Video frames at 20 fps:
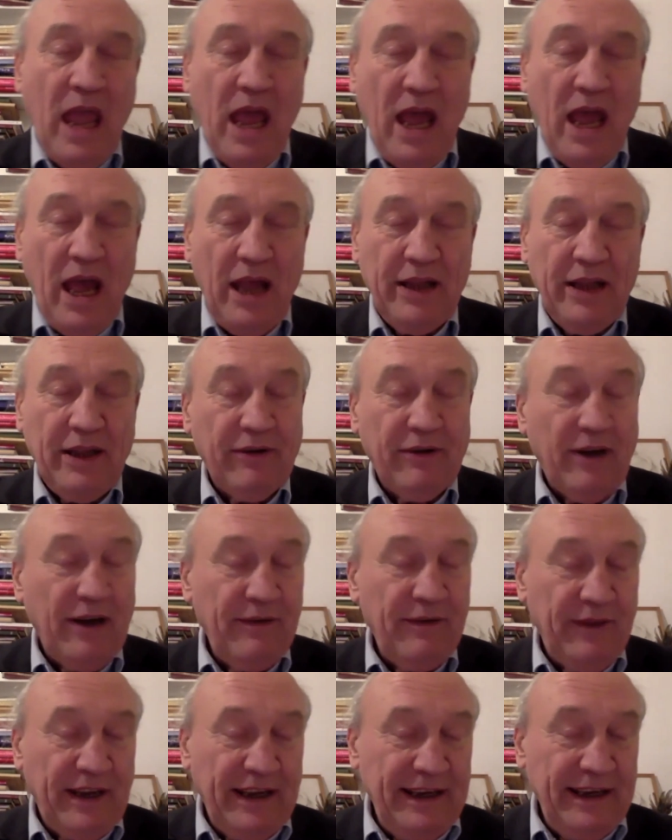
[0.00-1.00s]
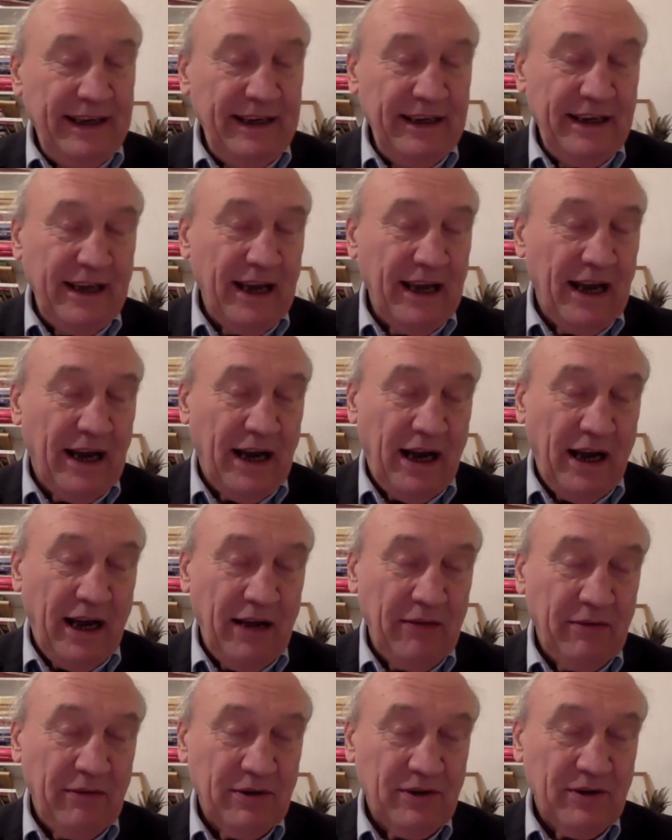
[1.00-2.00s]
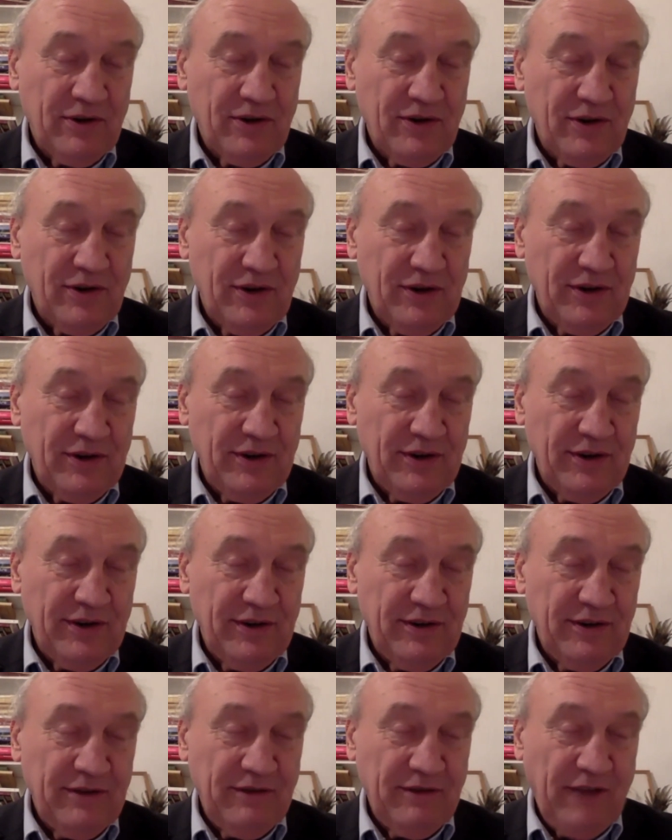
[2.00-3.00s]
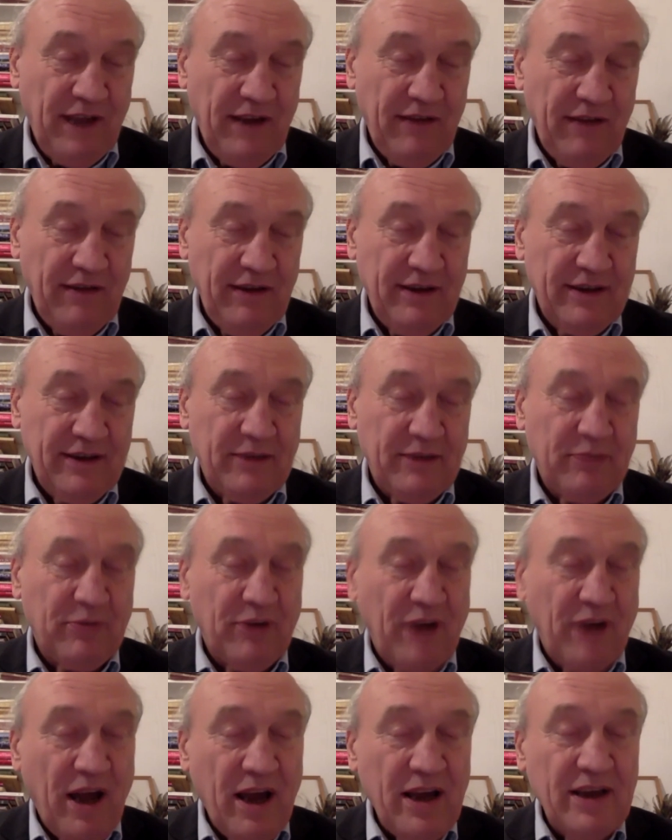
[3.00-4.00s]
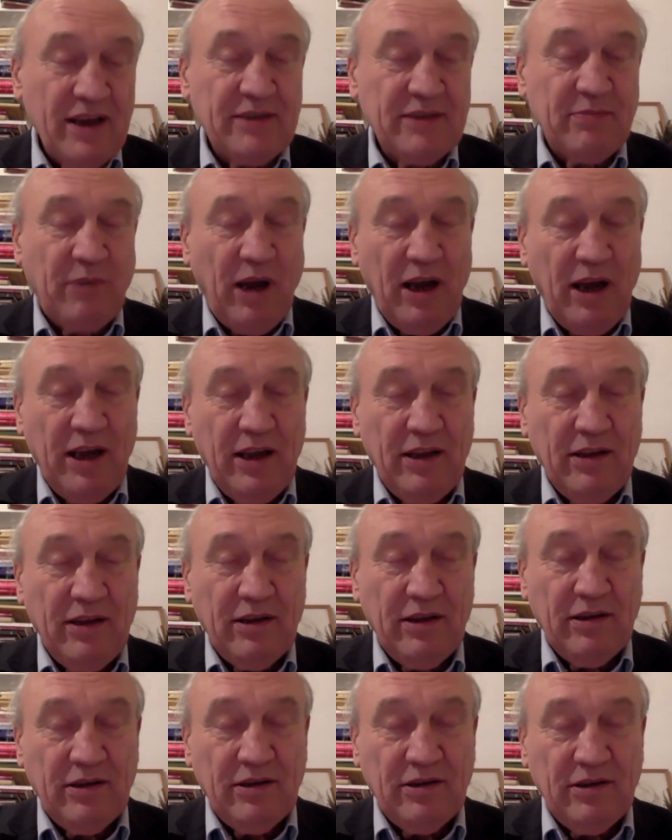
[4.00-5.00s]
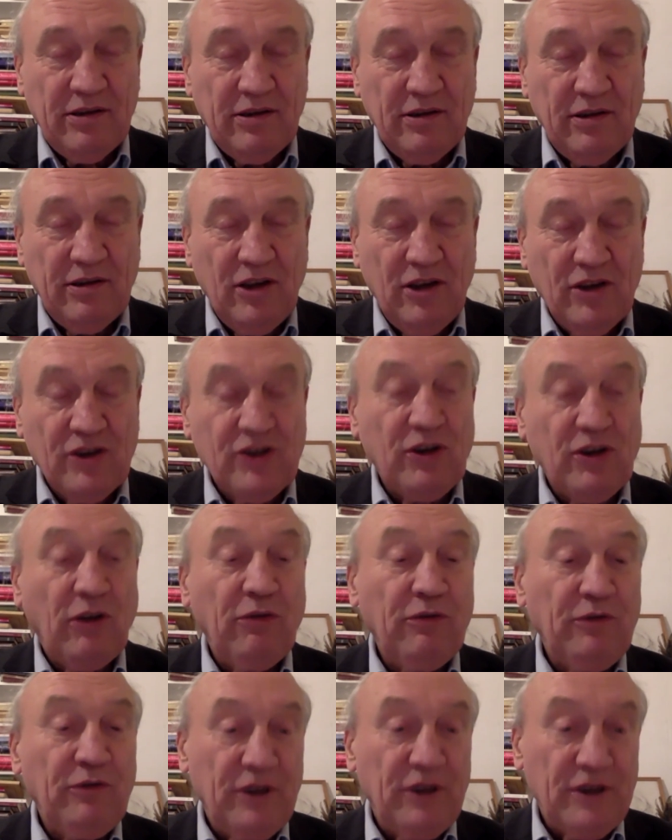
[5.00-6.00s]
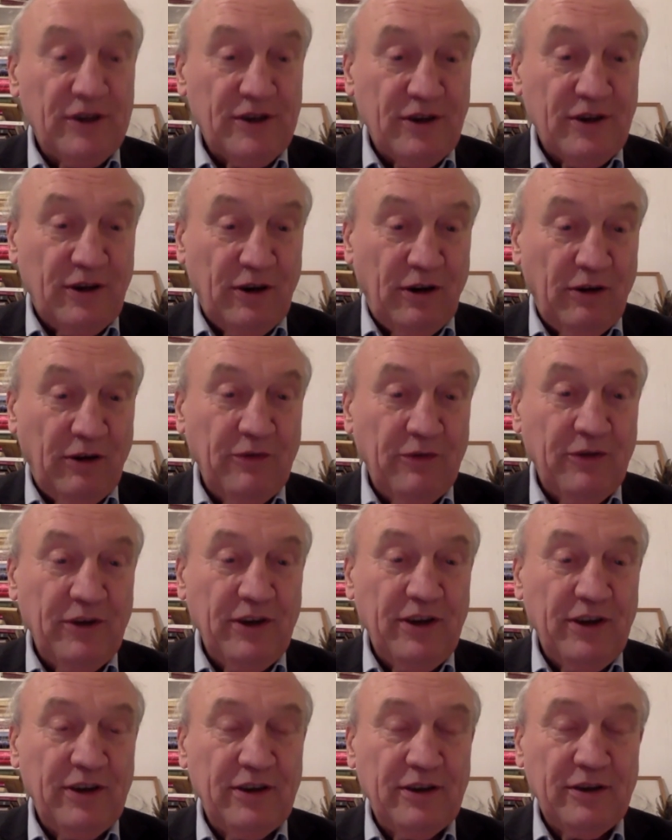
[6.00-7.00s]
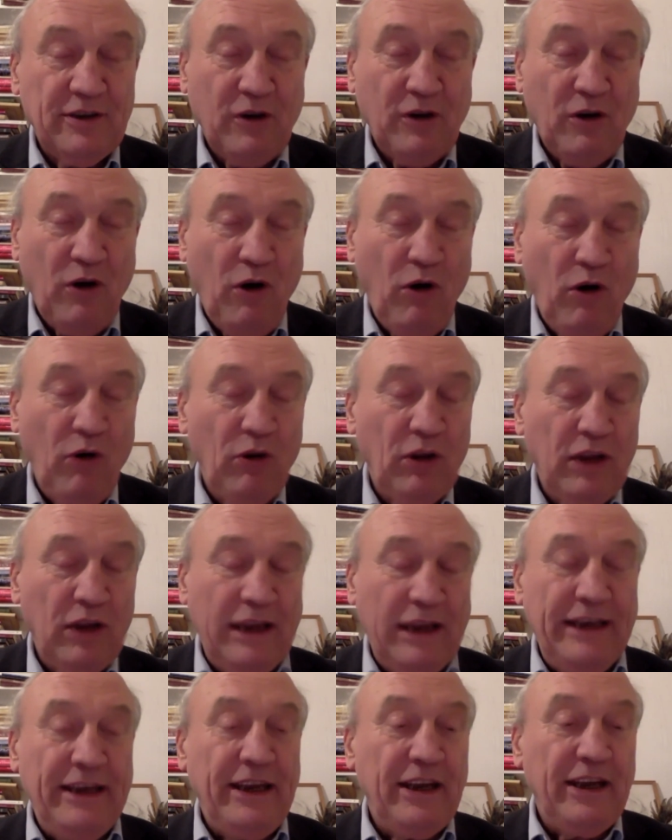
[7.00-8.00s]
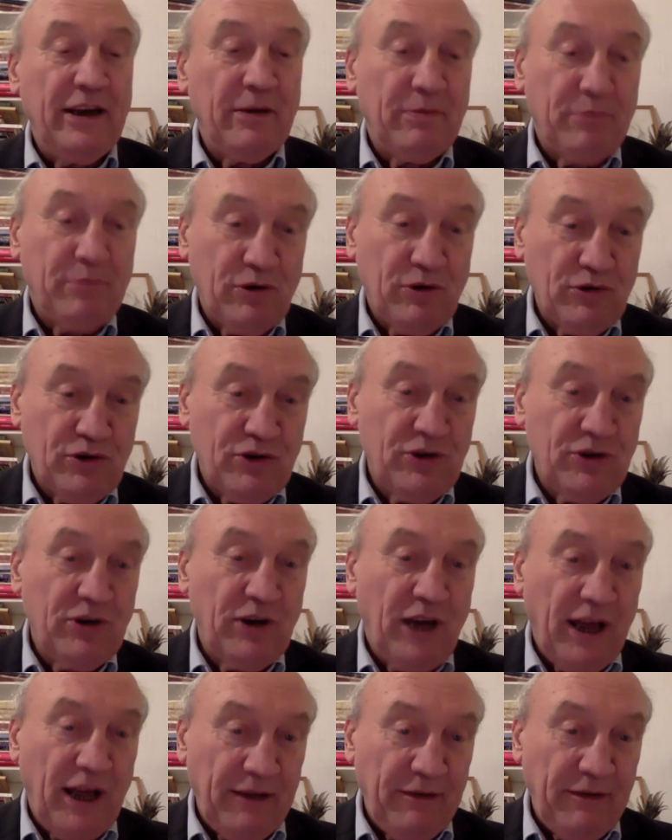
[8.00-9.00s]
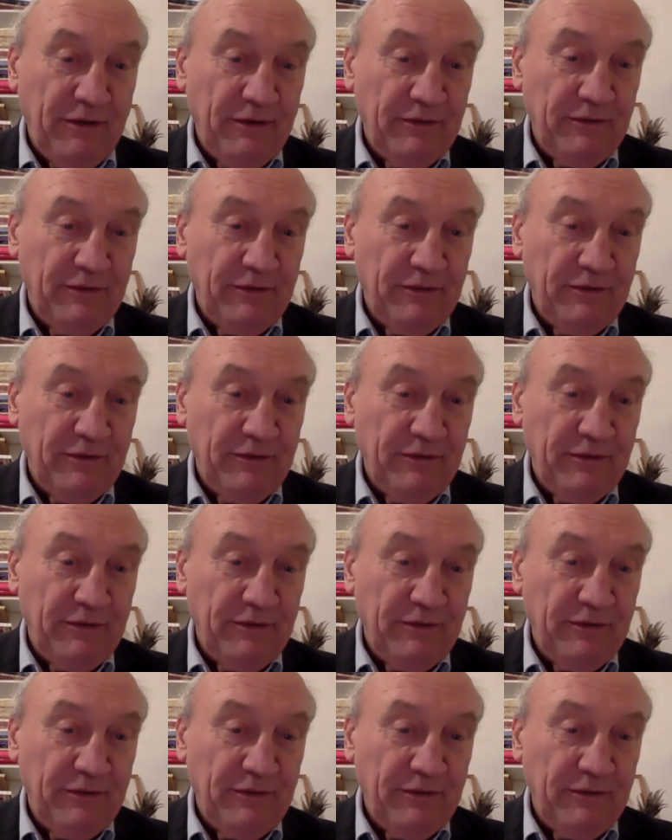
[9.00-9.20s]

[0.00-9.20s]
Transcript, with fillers: And arriving in India, I was uh, very surprised by the softness of the whole Indian approach to life.